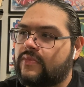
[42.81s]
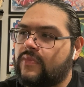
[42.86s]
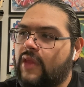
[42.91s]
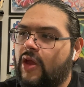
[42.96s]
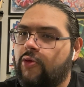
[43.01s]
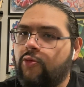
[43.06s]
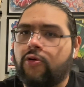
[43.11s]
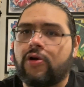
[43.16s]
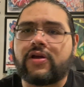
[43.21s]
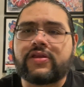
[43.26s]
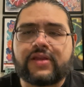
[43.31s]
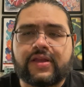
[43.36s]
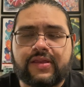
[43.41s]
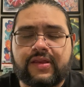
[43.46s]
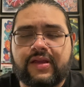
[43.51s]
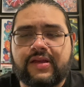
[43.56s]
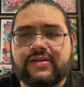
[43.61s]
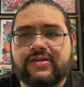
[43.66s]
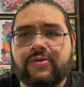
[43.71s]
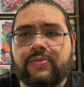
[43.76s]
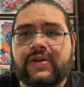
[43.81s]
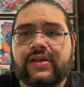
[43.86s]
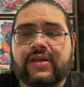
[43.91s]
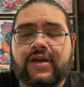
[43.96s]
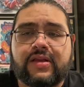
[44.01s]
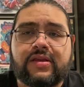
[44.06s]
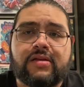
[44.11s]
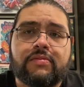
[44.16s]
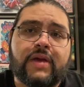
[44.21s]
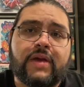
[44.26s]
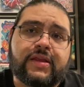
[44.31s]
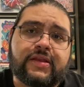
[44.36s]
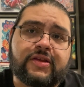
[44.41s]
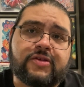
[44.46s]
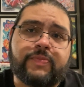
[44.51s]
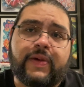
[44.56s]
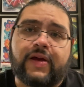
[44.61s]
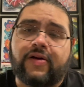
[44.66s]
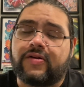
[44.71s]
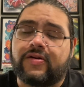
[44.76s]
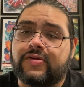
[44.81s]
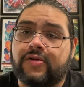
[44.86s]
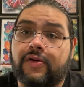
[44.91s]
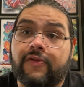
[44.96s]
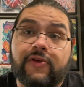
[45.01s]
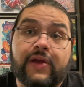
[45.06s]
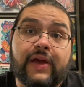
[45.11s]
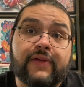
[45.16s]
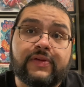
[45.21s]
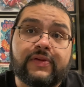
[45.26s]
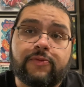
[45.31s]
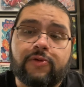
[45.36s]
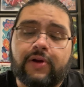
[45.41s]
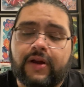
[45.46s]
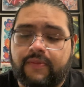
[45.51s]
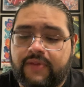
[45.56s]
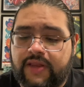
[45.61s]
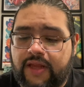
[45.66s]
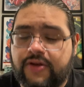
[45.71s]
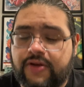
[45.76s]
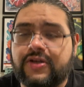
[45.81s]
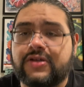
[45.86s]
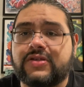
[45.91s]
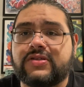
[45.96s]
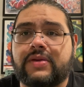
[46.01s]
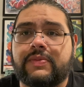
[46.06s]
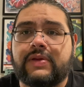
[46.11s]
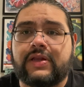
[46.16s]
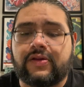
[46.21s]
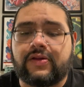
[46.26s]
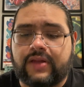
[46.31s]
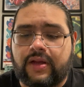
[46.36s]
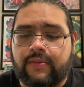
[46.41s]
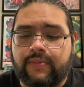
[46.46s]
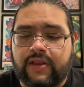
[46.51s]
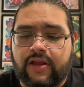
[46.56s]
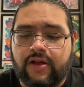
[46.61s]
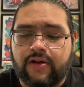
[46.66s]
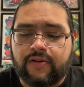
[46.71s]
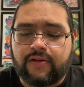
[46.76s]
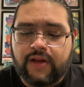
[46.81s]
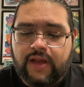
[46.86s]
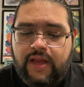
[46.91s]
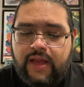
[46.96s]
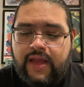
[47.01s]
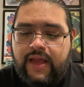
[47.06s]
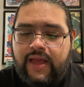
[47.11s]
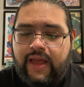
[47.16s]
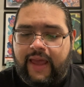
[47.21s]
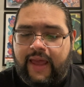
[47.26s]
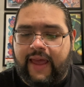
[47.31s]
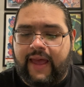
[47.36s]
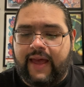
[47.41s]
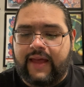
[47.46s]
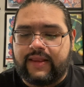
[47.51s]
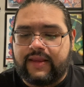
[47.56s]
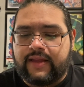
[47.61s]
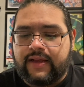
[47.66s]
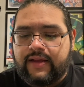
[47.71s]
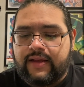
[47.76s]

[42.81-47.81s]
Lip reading: work that needs to be done to make this better. So if you have some recommendations, let me know down below. And